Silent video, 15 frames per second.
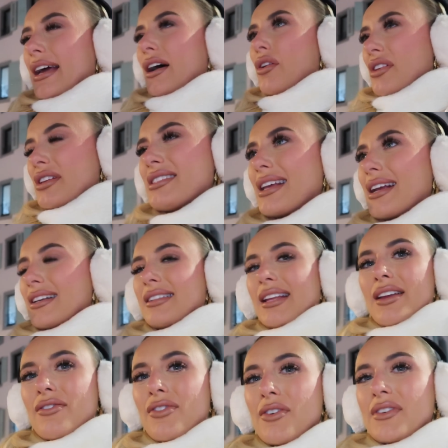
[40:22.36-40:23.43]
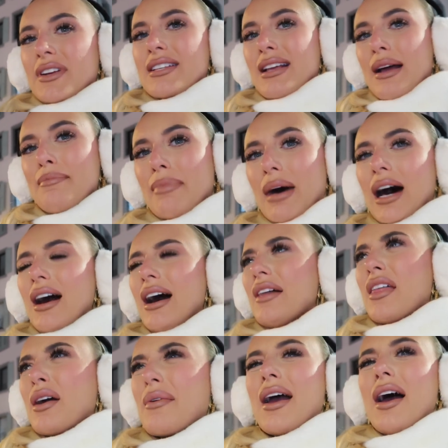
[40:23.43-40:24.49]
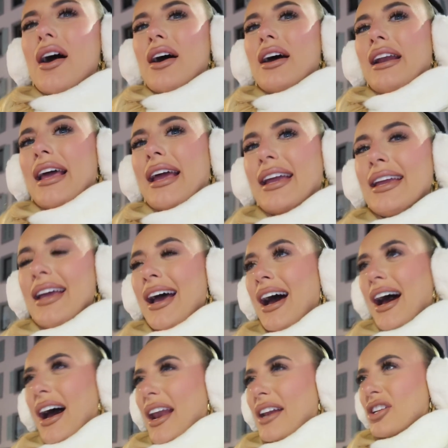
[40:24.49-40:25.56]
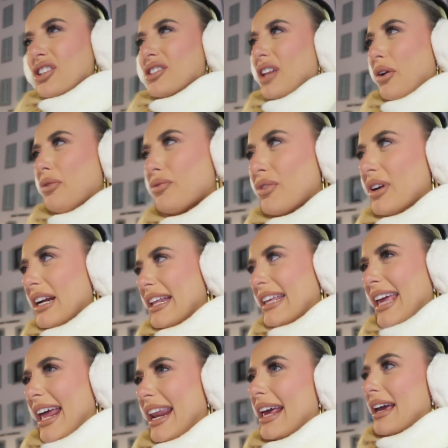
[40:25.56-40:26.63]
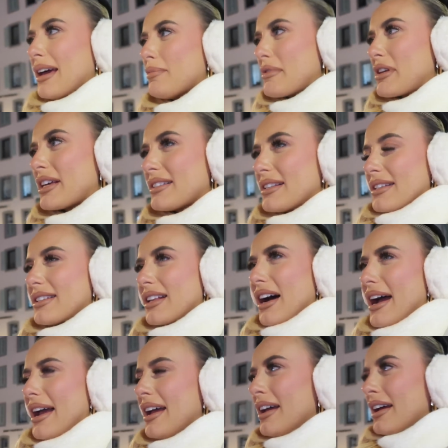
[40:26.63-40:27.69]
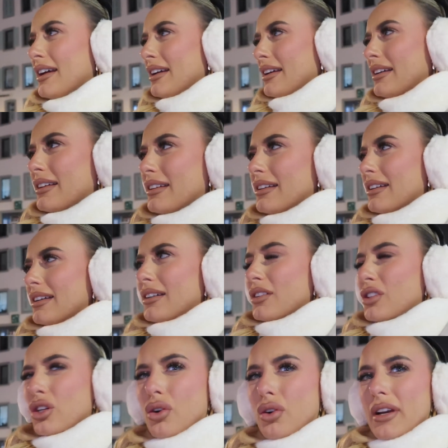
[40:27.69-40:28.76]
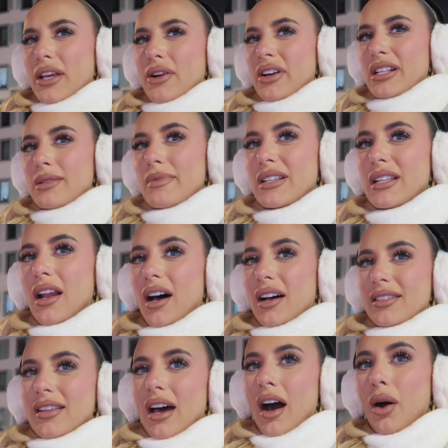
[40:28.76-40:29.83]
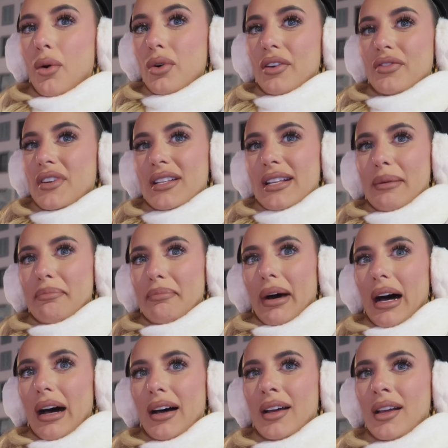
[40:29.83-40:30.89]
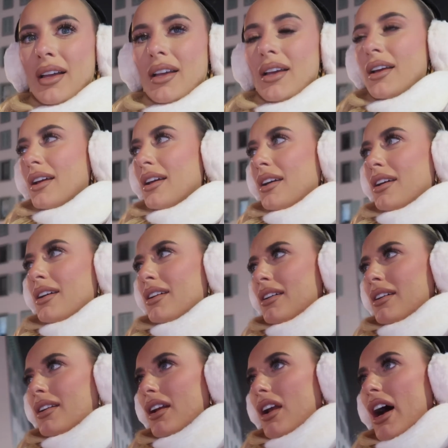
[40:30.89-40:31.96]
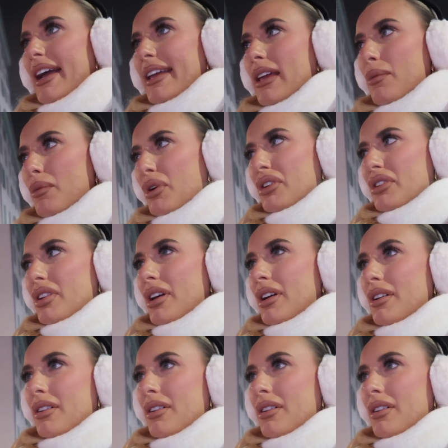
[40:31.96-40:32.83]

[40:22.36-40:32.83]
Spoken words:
on the 16th of December and that we're early. And I just don't really get it, because it's like, surely Christmas lasts the whole of December, like it would